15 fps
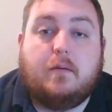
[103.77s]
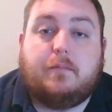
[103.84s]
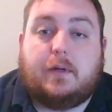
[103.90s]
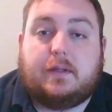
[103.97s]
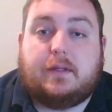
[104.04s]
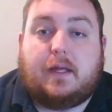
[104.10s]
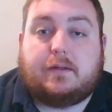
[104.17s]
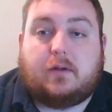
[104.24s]

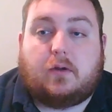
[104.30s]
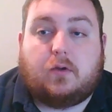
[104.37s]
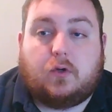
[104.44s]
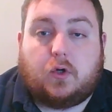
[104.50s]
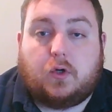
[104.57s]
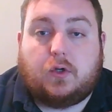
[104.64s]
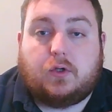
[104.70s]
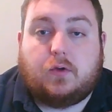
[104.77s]
but that's a
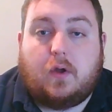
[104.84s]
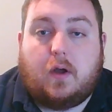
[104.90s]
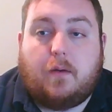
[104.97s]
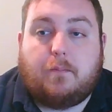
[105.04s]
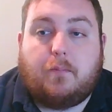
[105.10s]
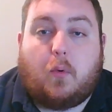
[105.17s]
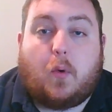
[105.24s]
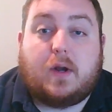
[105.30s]
good
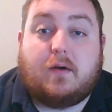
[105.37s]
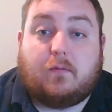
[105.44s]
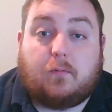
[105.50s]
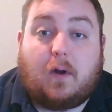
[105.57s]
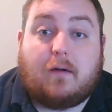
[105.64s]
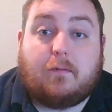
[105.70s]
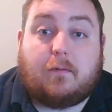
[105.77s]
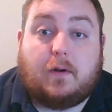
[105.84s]
point of
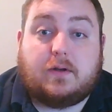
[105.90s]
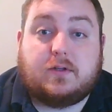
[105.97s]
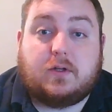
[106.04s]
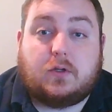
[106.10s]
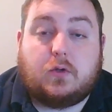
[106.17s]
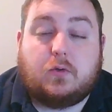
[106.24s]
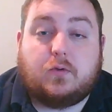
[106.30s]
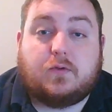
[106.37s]
reference to
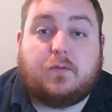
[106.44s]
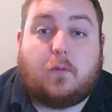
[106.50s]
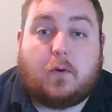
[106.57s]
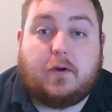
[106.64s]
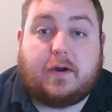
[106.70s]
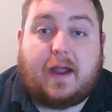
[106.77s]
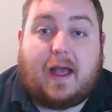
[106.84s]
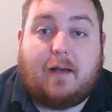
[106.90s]
use for
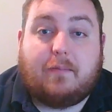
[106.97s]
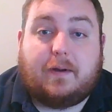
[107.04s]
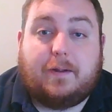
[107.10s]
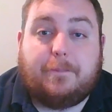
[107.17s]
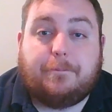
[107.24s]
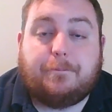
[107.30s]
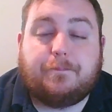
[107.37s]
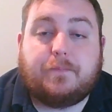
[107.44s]
your cabinet.